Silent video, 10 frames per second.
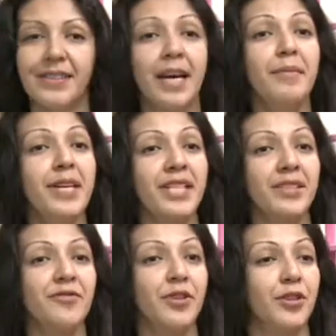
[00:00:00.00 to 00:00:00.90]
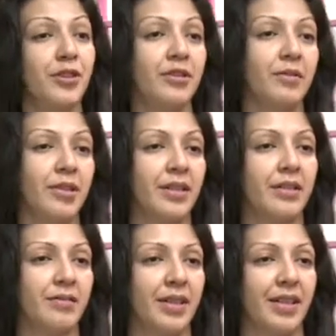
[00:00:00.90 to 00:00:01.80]
That makes us feel good. I mean, I
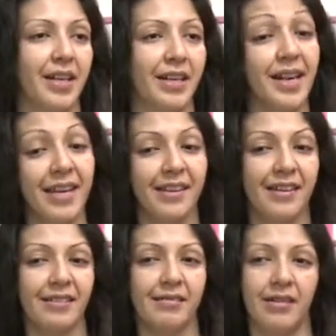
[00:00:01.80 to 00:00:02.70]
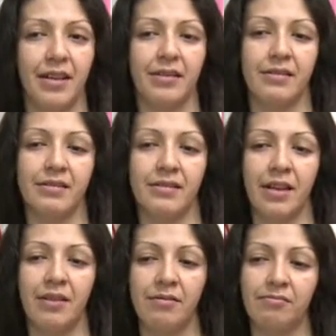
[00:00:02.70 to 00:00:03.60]
mean, like, hey, they like
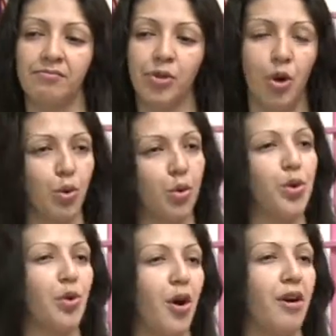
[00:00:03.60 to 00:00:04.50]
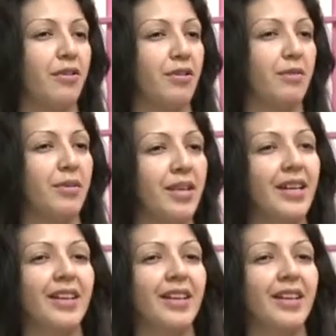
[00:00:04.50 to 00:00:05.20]
they know who you are. You know what I mean?